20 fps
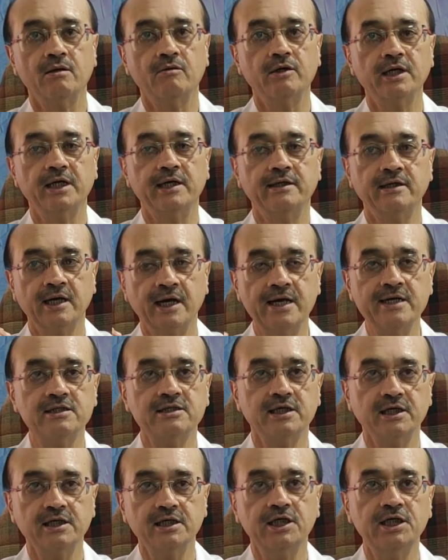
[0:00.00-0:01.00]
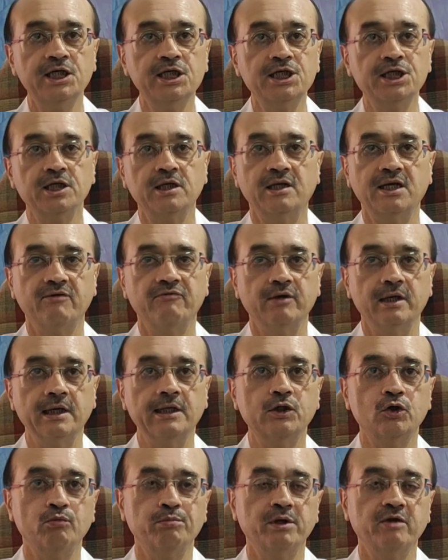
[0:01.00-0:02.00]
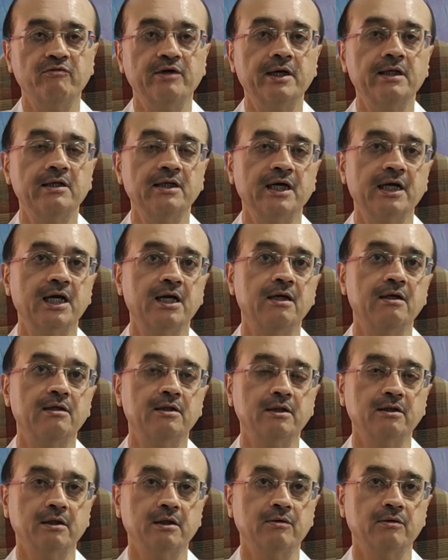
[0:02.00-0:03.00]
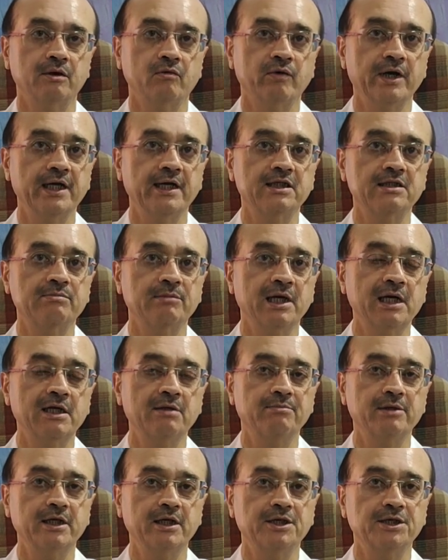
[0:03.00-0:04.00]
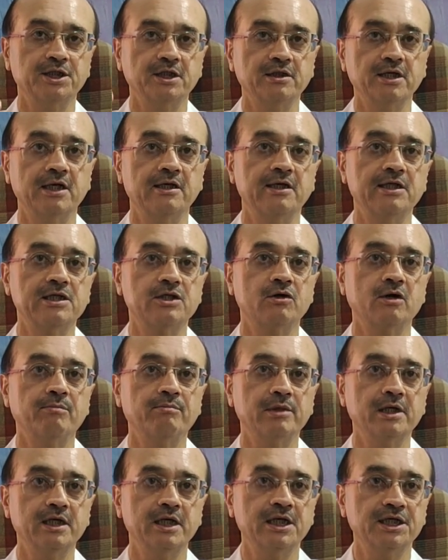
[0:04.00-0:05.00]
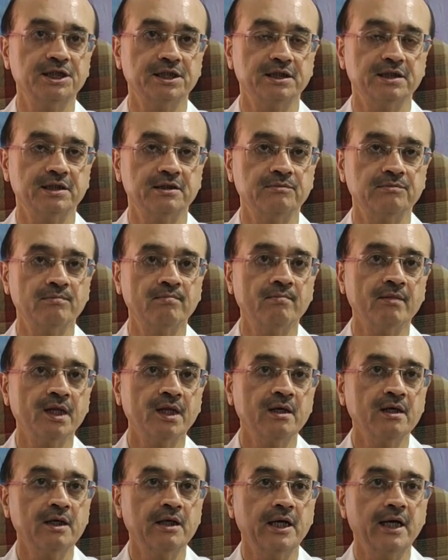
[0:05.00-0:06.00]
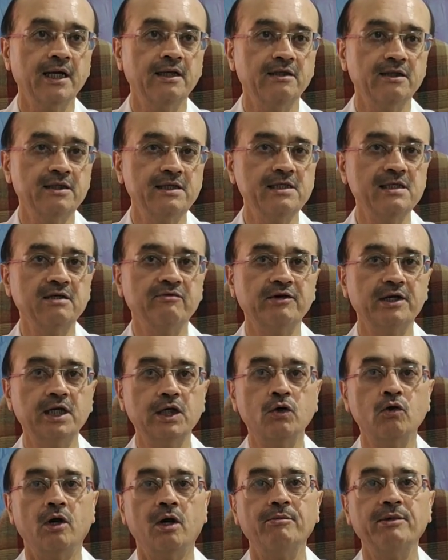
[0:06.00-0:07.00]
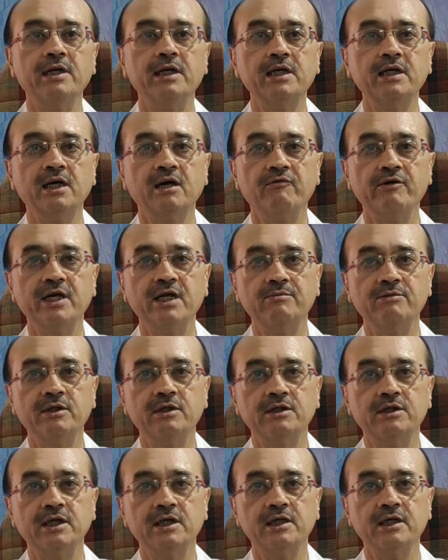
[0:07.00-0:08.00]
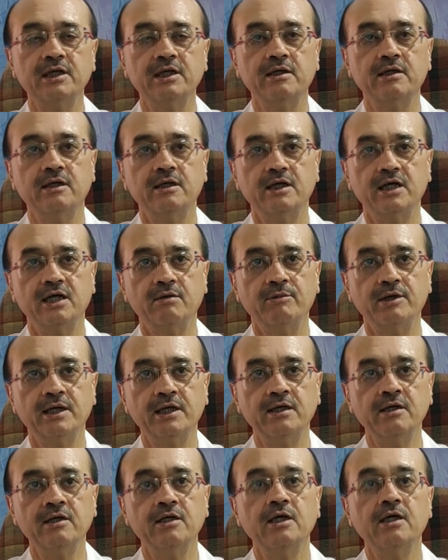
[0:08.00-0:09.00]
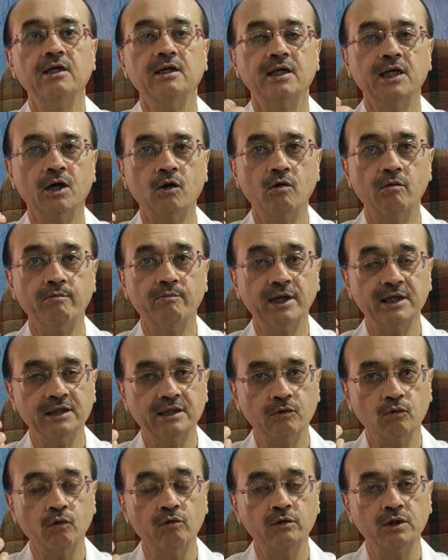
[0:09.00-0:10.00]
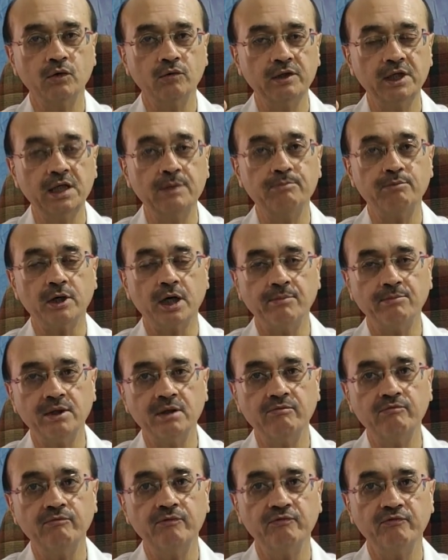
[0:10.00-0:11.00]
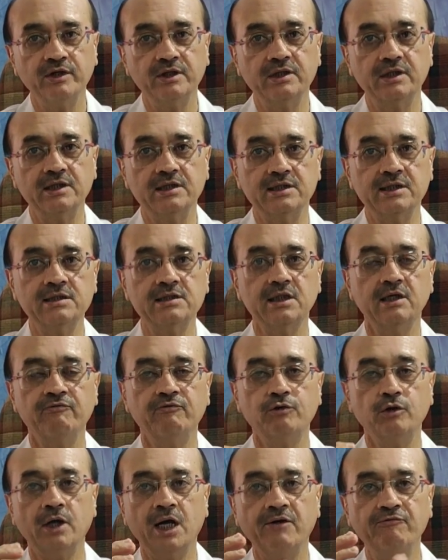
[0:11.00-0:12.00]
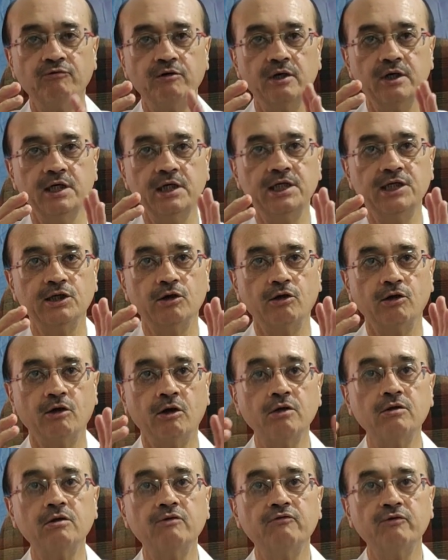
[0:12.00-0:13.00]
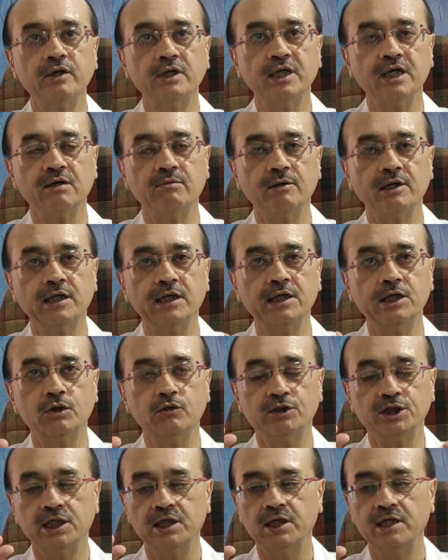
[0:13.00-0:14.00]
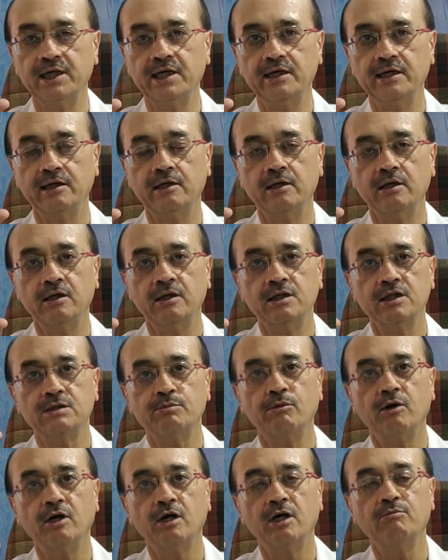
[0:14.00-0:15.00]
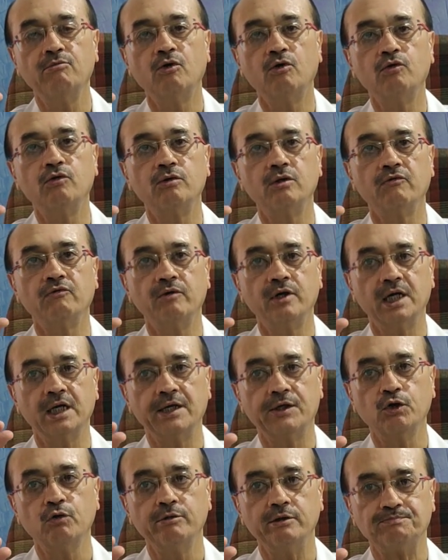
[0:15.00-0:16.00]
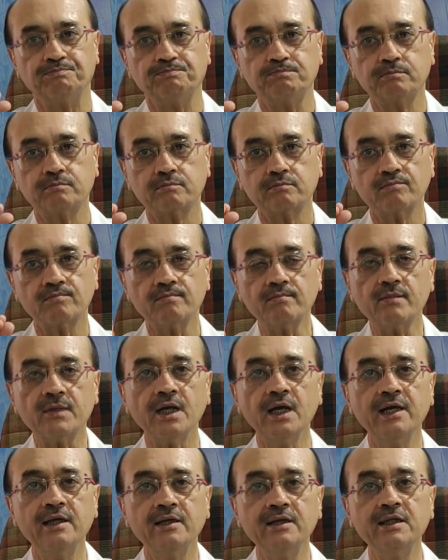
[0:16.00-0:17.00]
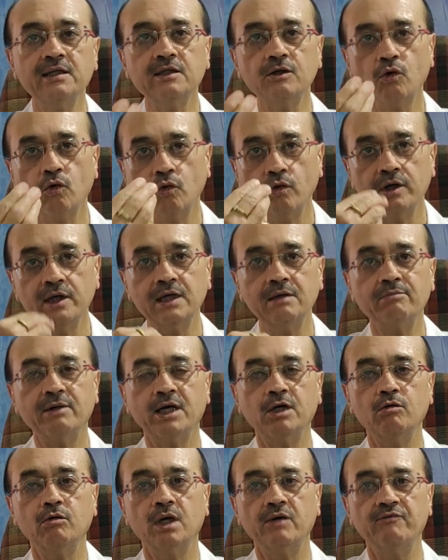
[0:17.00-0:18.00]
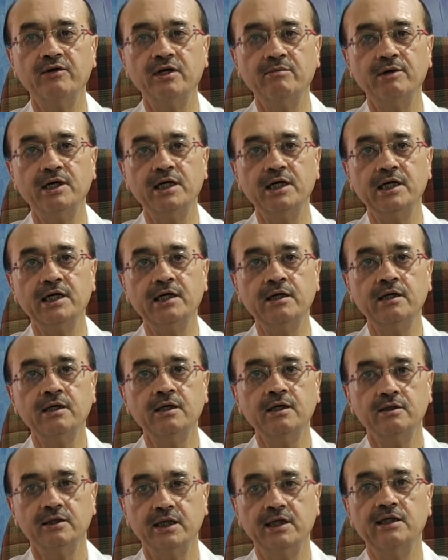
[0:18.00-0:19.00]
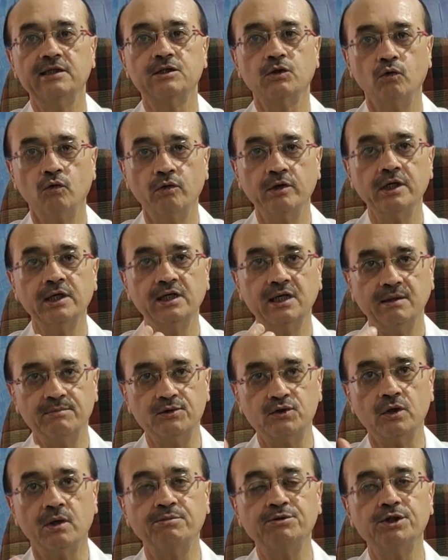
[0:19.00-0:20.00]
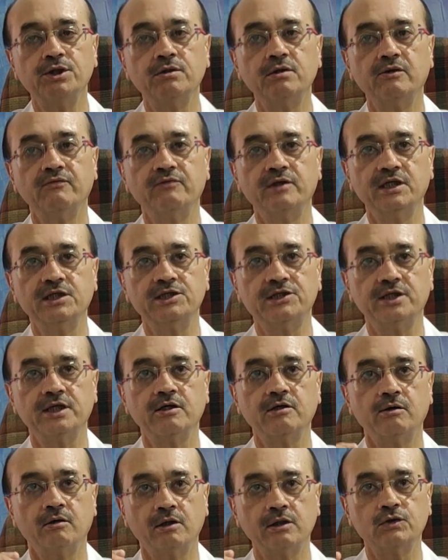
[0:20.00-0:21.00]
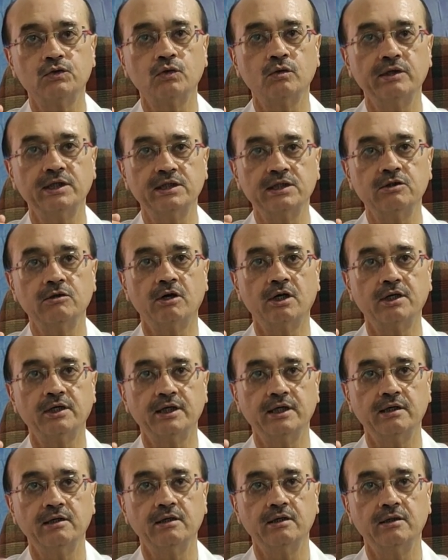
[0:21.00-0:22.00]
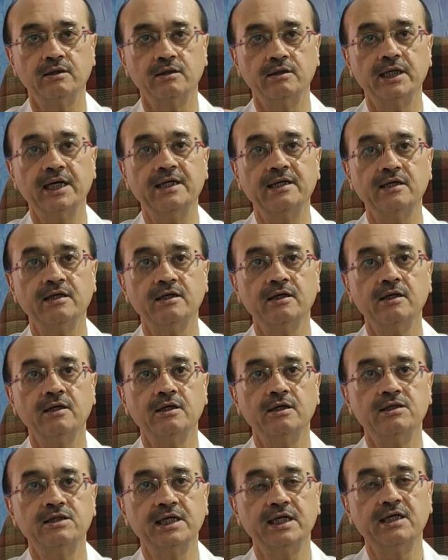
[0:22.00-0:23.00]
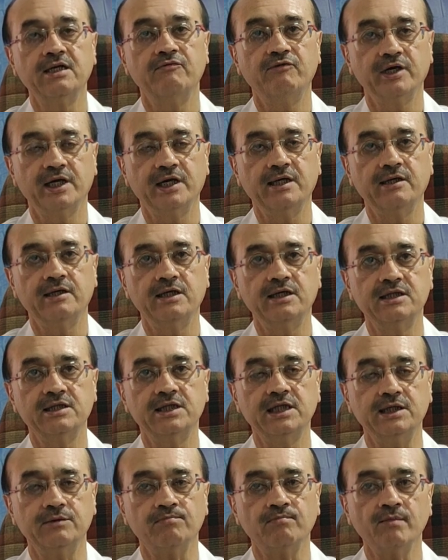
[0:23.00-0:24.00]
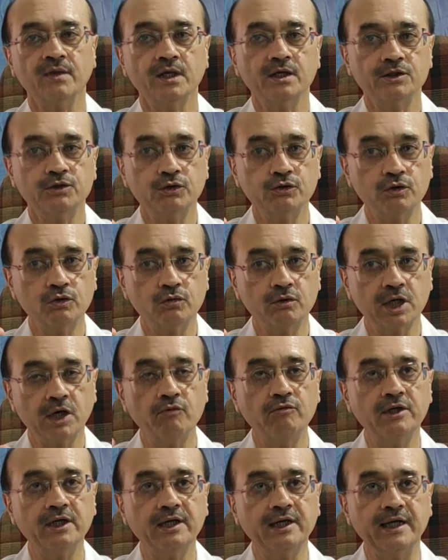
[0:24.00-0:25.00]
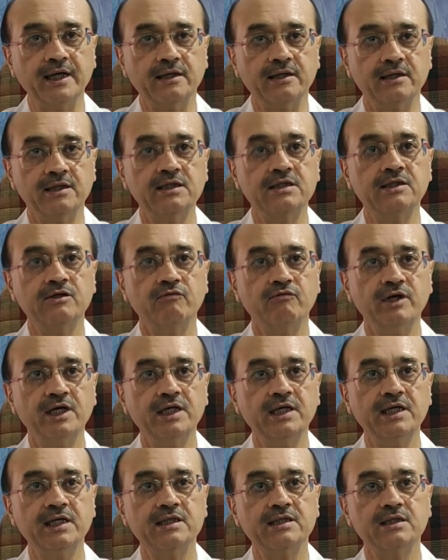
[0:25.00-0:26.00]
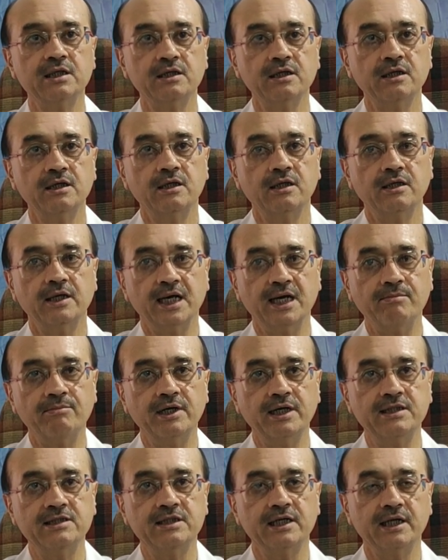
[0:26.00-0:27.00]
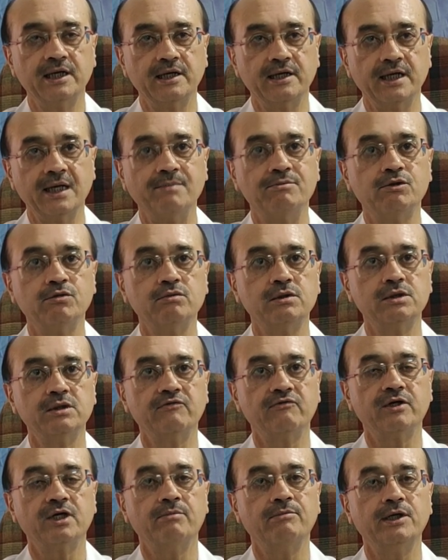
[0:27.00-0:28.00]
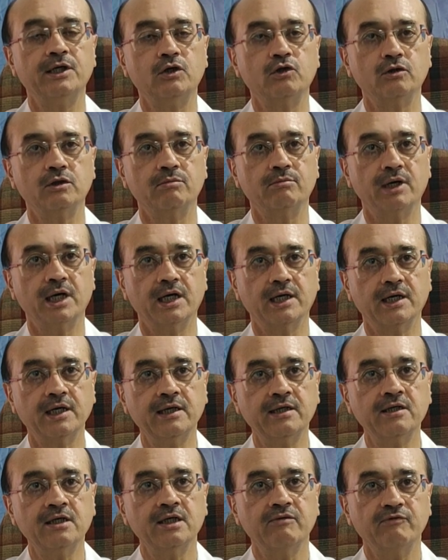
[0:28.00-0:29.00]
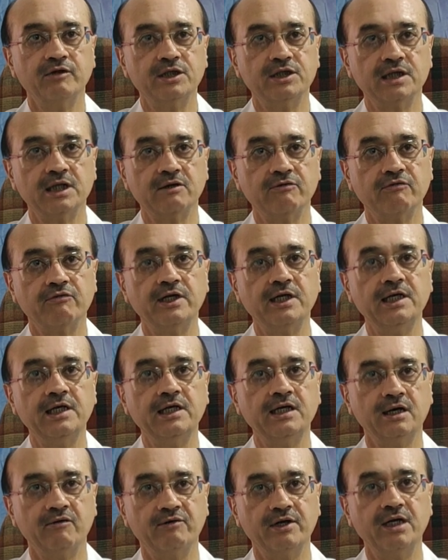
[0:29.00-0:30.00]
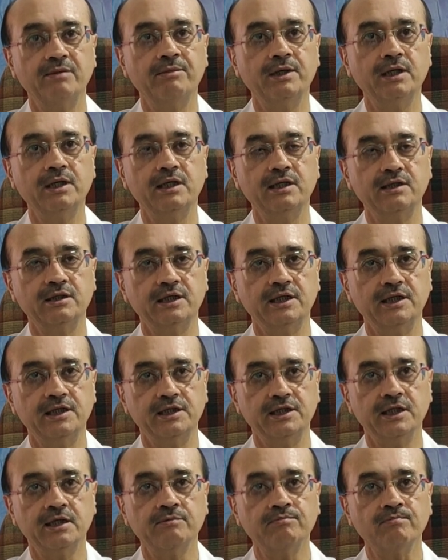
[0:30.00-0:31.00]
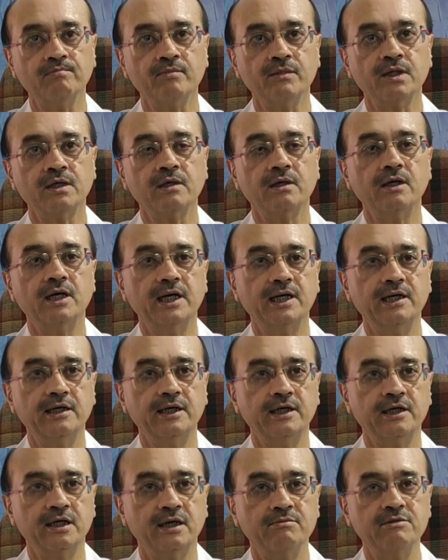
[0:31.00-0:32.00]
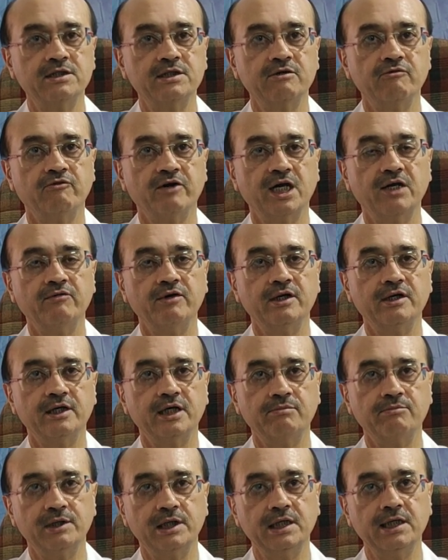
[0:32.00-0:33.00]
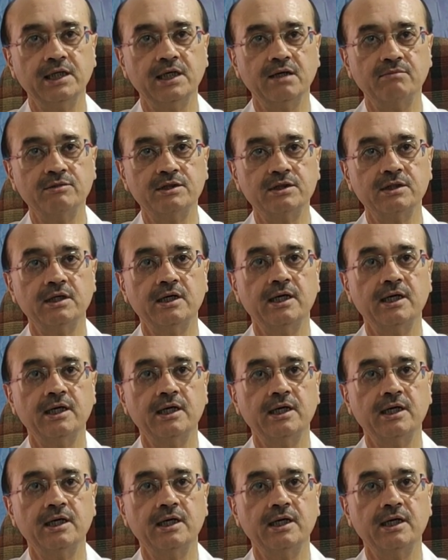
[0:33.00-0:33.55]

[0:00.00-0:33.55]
Okay, it acts at each level to prevent and the virus multiplication and its complications. And this is a very commonly available drug in turmeric now. But the only problem with this is if you have to eat a lot of turmeric to generate a small amount of curcumin, and then the oral bioavailability, that is oral absorption of this drug, also is not that significantly seen. So to counteract this, various tablets and capsules have come into the market, which are freely available in the India, and it comes in 500 milligrams,